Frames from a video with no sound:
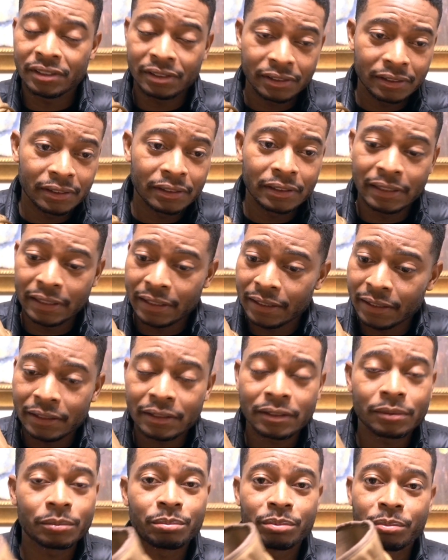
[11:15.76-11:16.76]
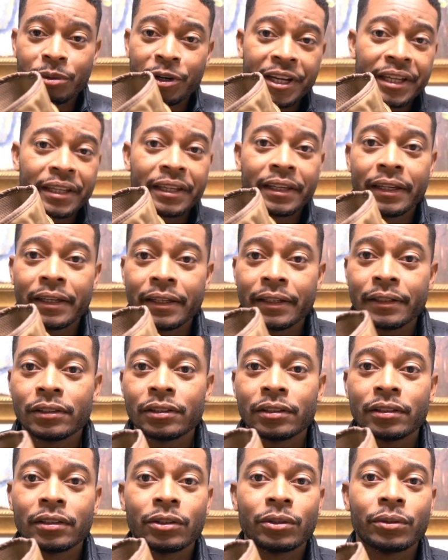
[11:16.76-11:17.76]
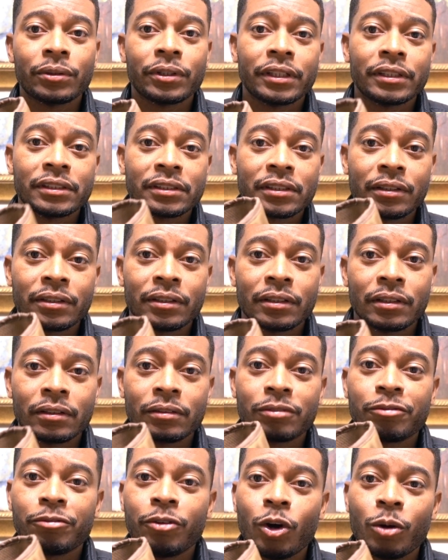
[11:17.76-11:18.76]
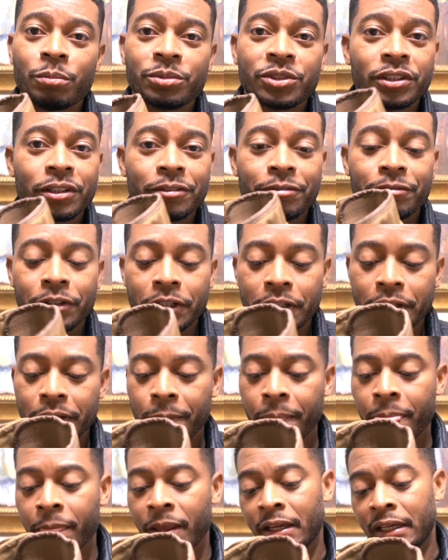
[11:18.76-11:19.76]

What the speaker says: let it break in. You know, it's gonna form to your feet.